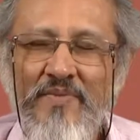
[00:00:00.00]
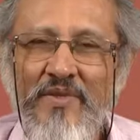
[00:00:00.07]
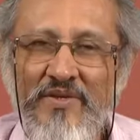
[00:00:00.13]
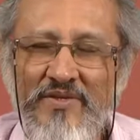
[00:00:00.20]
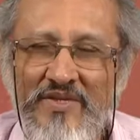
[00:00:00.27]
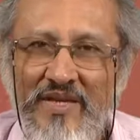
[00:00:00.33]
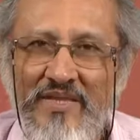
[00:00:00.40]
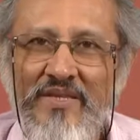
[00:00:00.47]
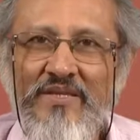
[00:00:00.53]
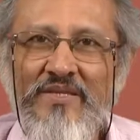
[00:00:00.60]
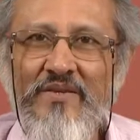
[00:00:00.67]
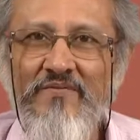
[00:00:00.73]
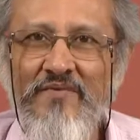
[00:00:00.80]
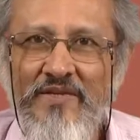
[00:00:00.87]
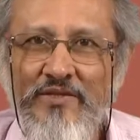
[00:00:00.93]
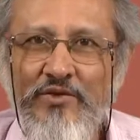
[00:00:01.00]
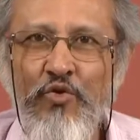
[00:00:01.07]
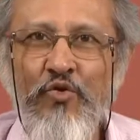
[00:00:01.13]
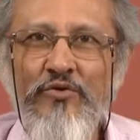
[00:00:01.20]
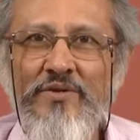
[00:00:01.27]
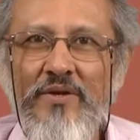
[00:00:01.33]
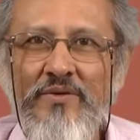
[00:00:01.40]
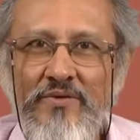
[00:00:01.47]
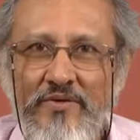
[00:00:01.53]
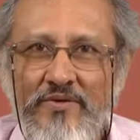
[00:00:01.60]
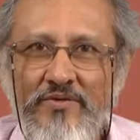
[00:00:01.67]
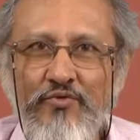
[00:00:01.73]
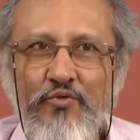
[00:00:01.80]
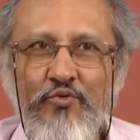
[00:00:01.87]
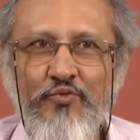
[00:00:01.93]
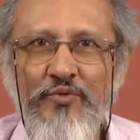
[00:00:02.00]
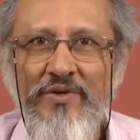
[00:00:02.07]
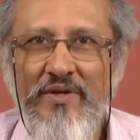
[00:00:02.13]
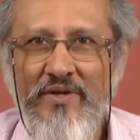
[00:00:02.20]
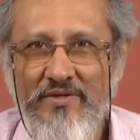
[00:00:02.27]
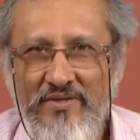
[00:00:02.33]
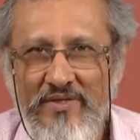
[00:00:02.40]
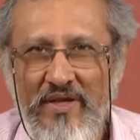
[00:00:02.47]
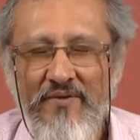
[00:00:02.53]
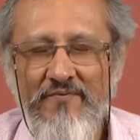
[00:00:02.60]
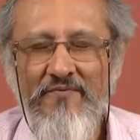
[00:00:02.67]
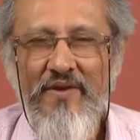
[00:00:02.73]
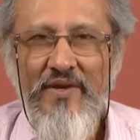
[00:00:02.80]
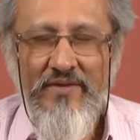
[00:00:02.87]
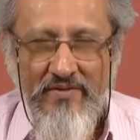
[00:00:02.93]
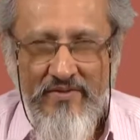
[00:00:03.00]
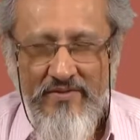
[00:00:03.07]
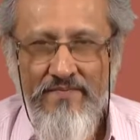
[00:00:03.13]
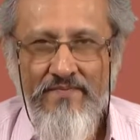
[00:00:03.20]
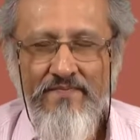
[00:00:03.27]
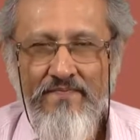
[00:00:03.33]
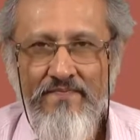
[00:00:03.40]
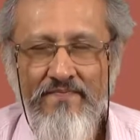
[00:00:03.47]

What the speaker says: The genitive is not understood when I say friends.